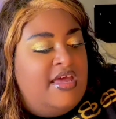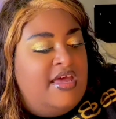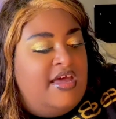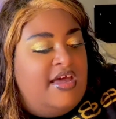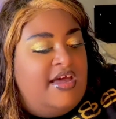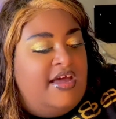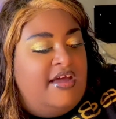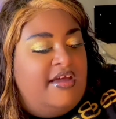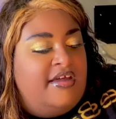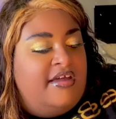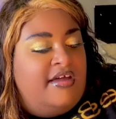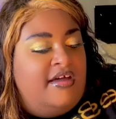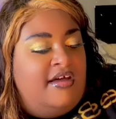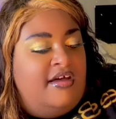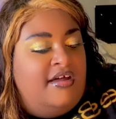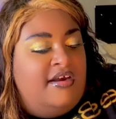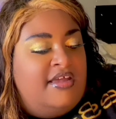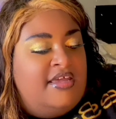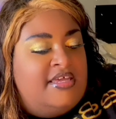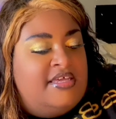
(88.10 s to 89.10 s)
I
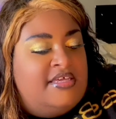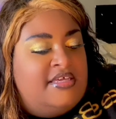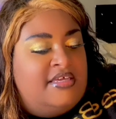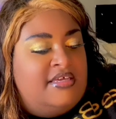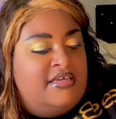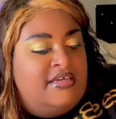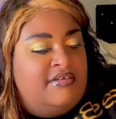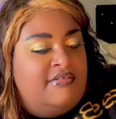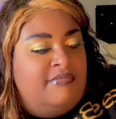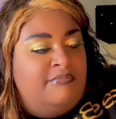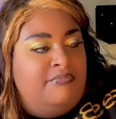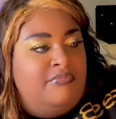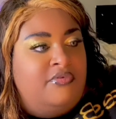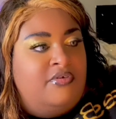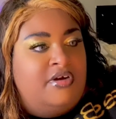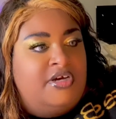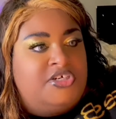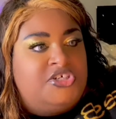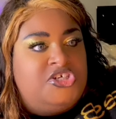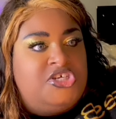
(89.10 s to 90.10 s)
got a
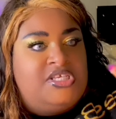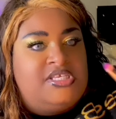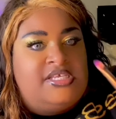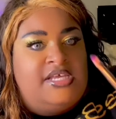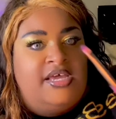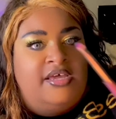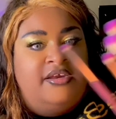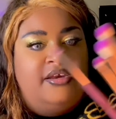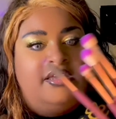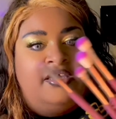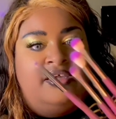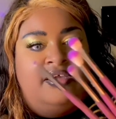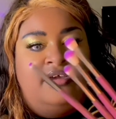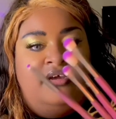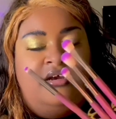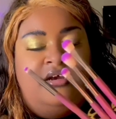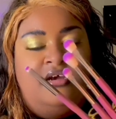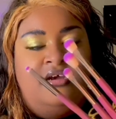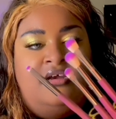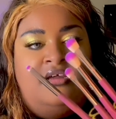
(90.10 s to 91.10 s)
brush set
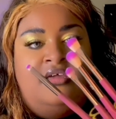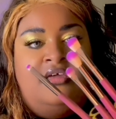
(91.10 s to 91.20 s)
here.